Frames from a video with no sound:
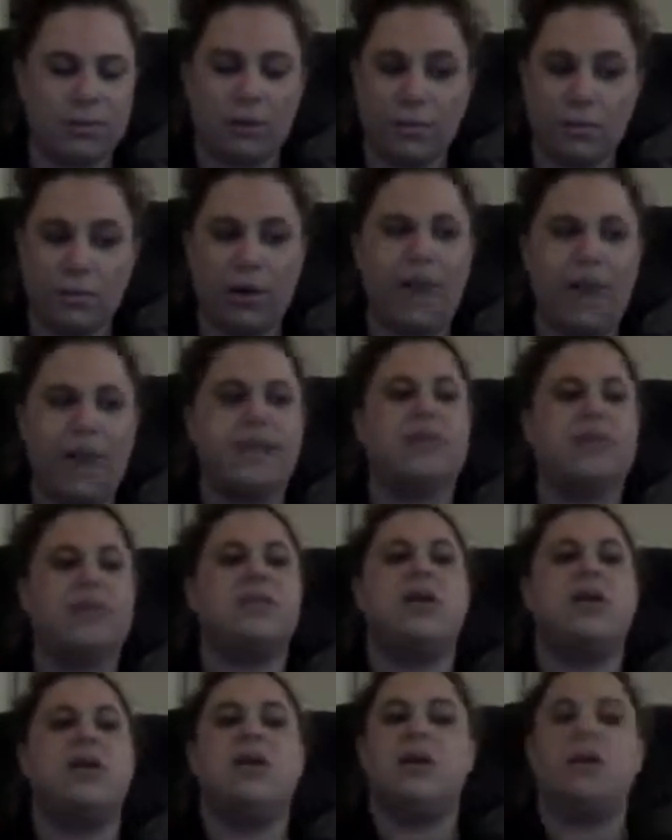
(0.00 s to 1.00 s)

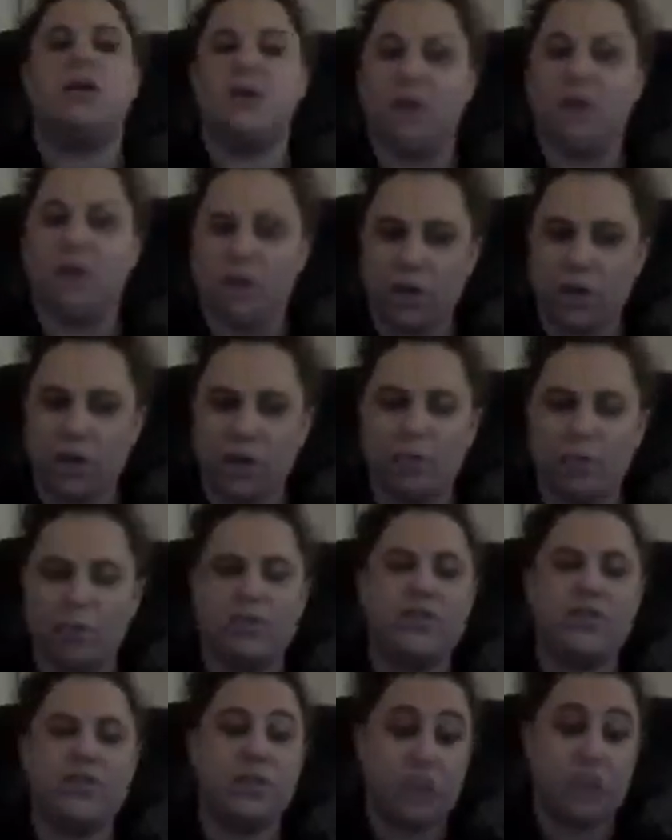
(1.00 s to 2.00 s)
summarize, start
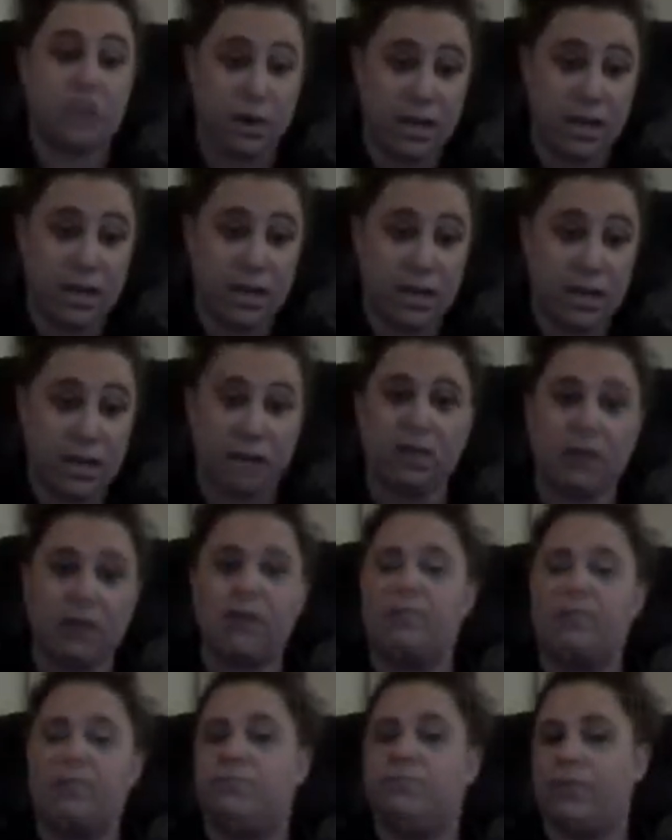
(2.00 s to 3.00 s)
with the start
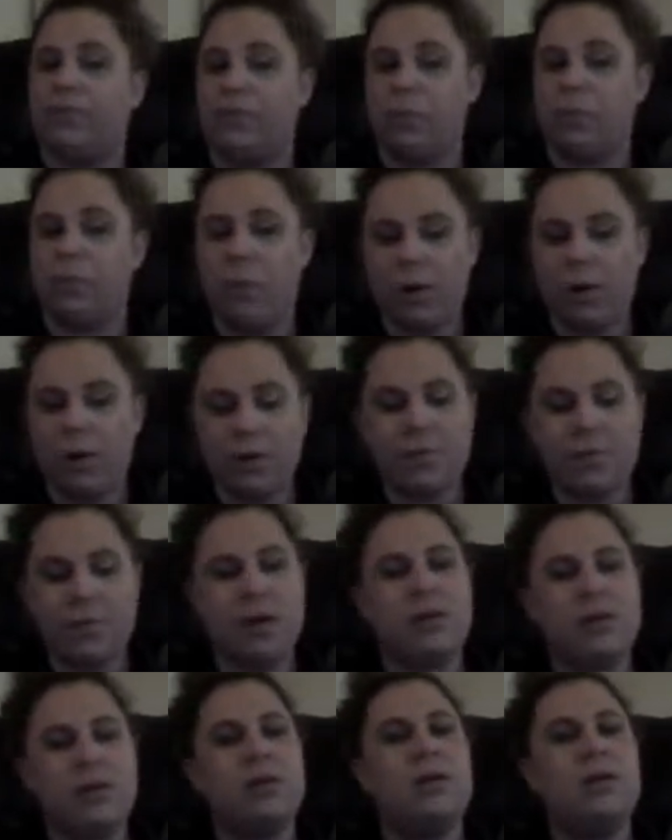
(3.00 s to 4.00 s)
here, read the welcome
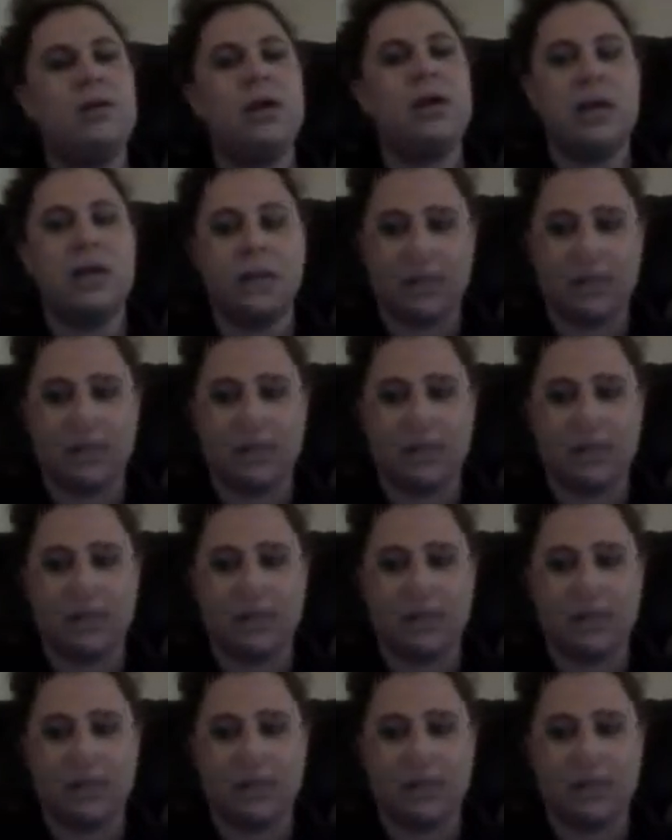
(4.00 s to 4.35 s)
letter,